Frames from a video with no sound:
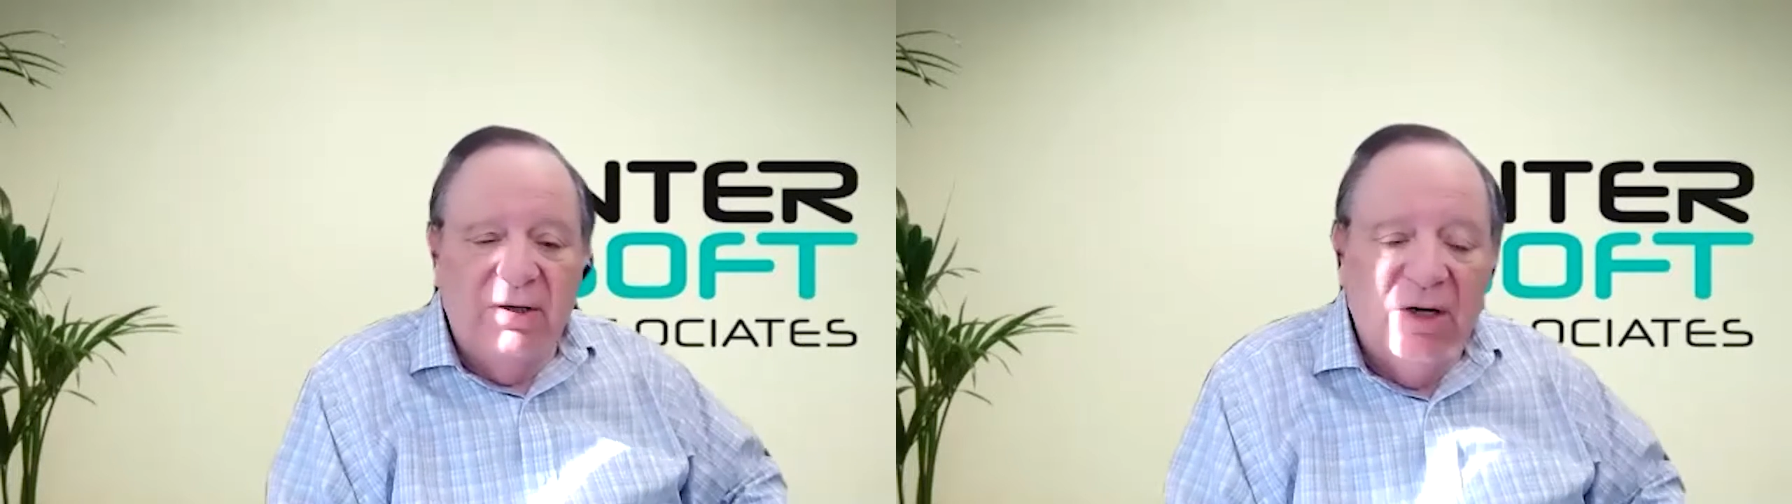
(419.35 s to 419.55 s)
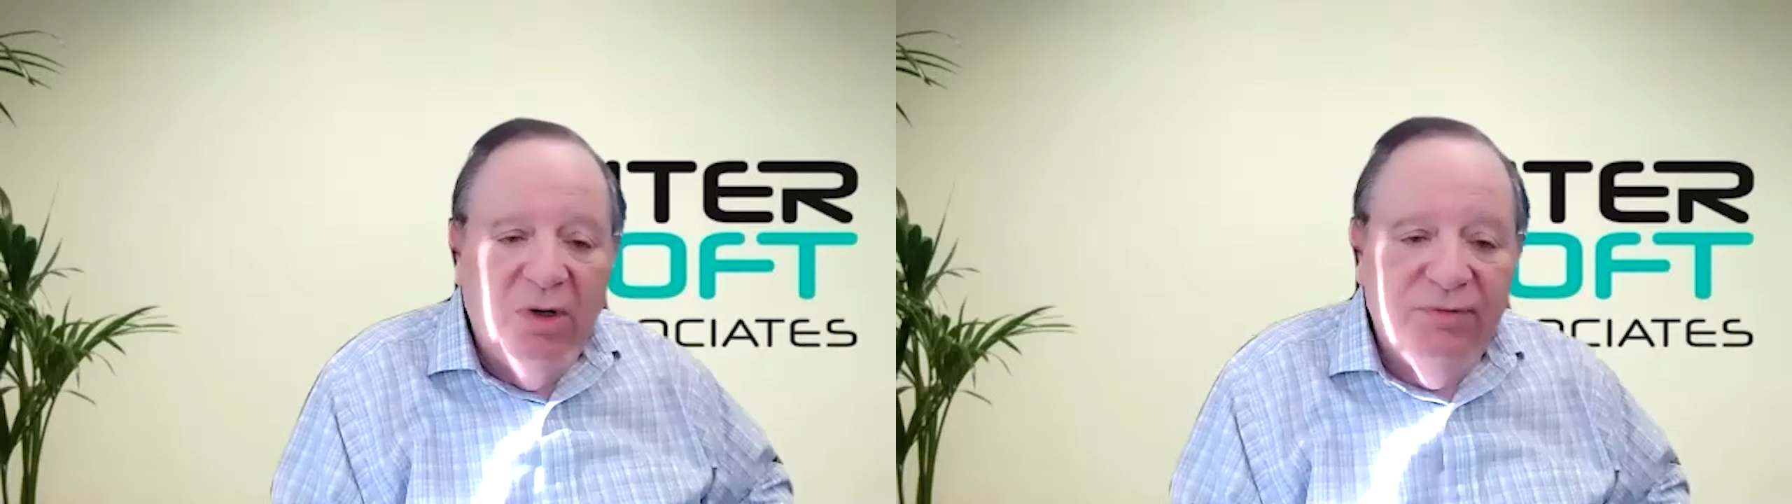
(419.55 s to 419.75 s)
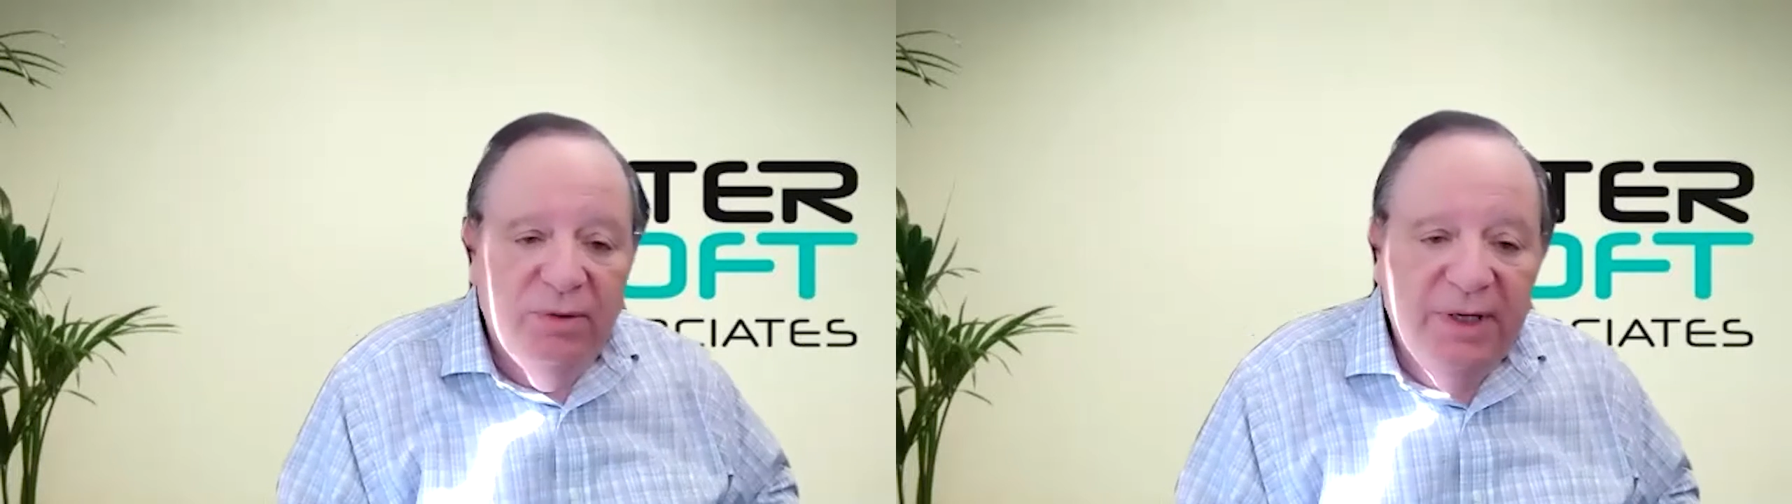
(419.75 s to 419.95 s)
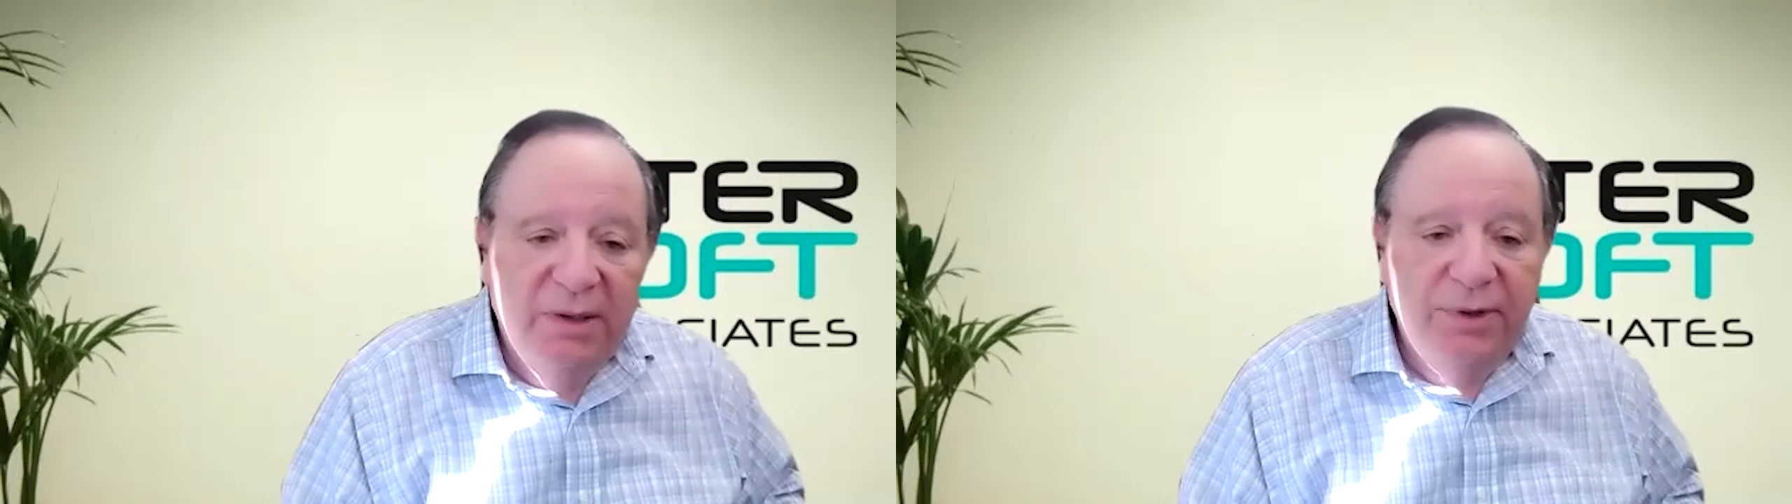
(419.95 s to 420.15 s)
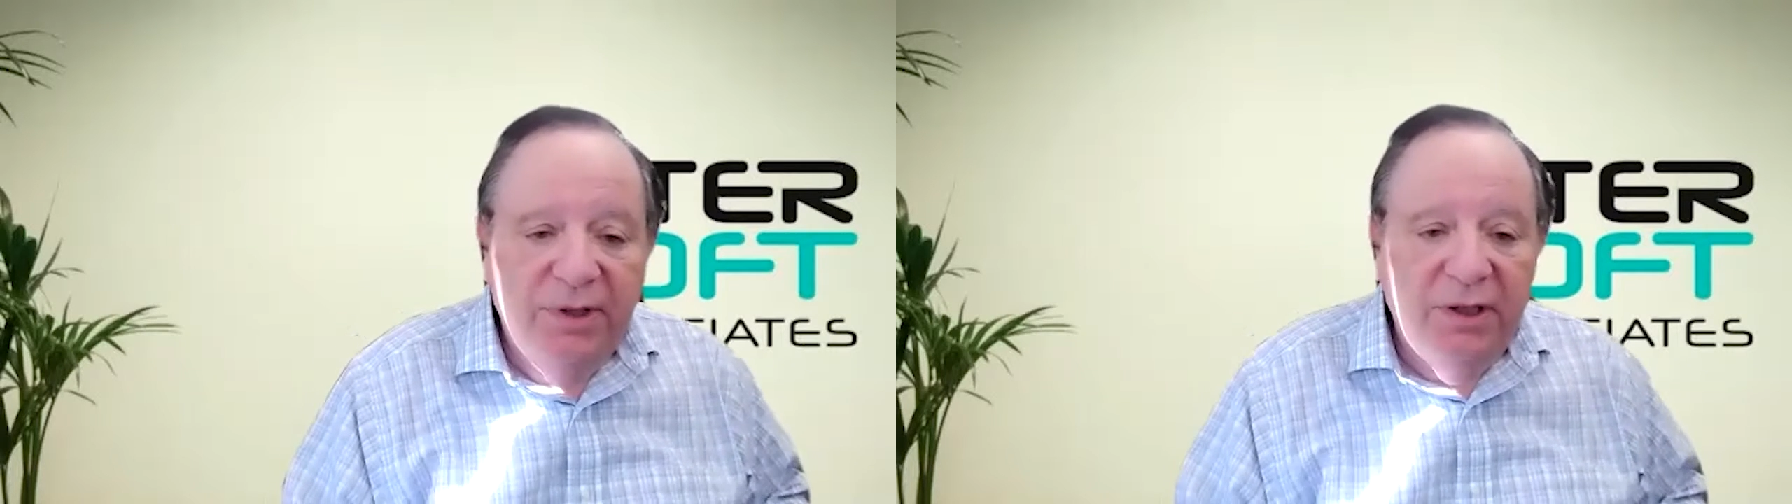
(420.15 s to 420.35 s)
however it
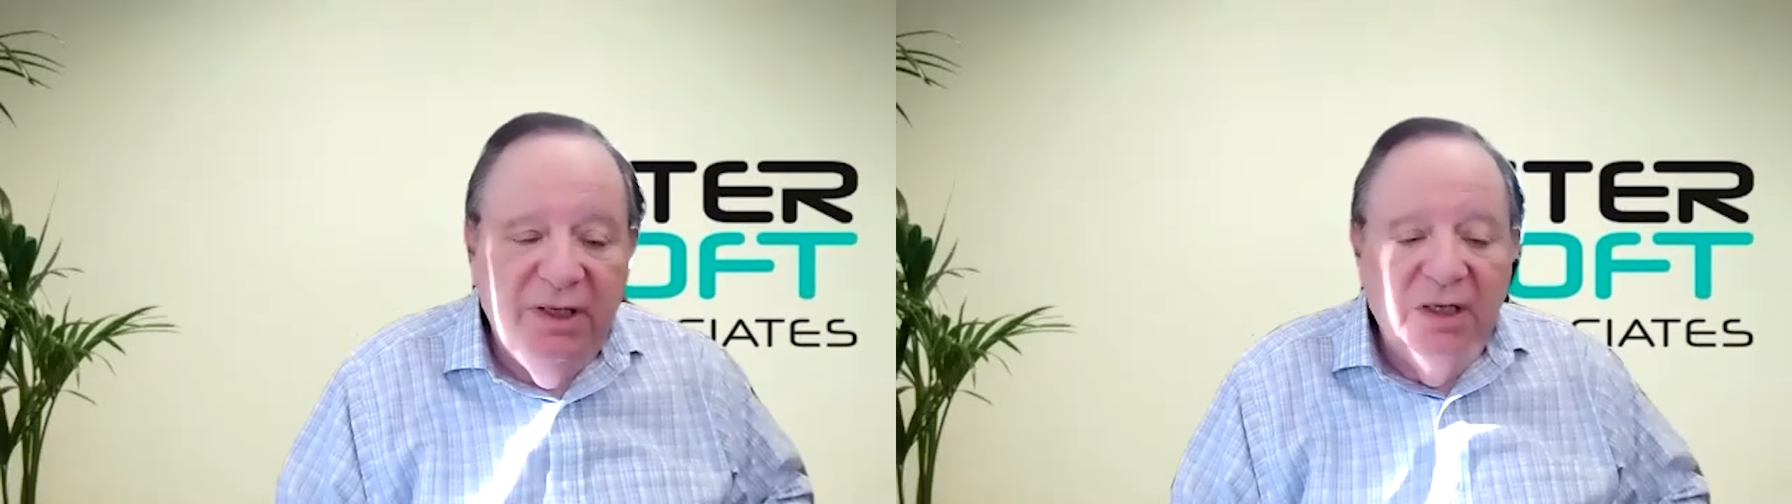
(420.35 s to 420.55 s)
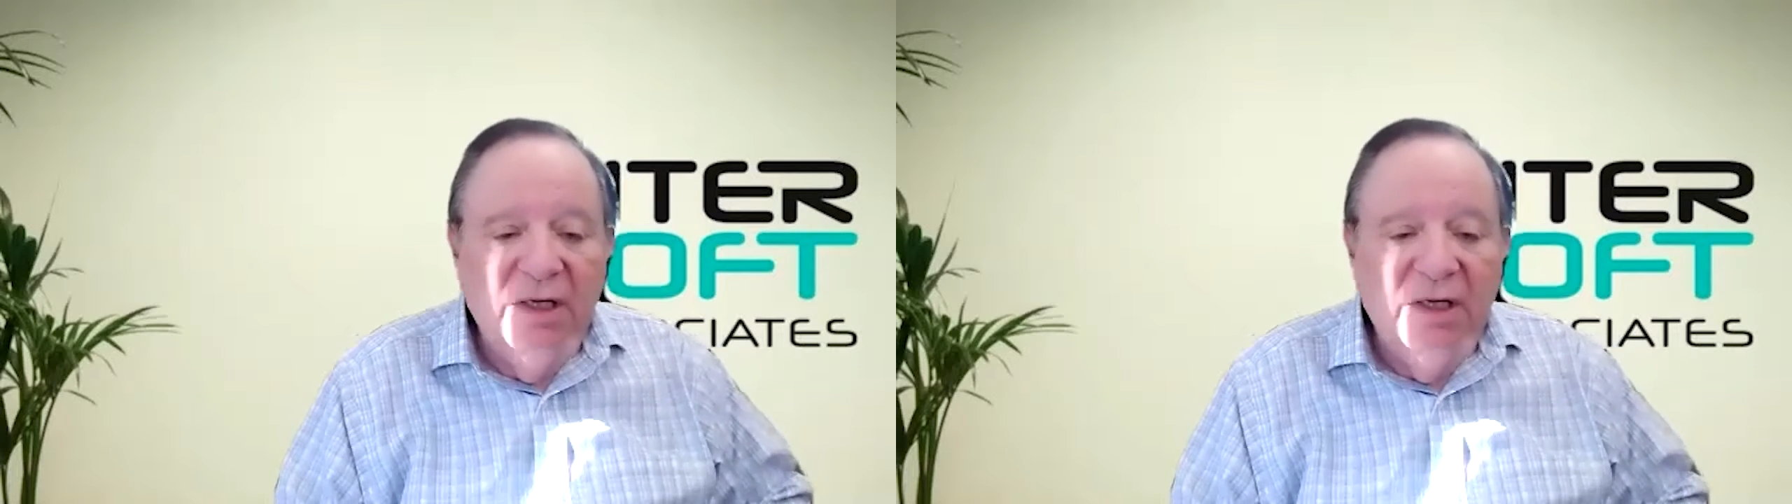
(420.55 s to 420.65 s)
might be.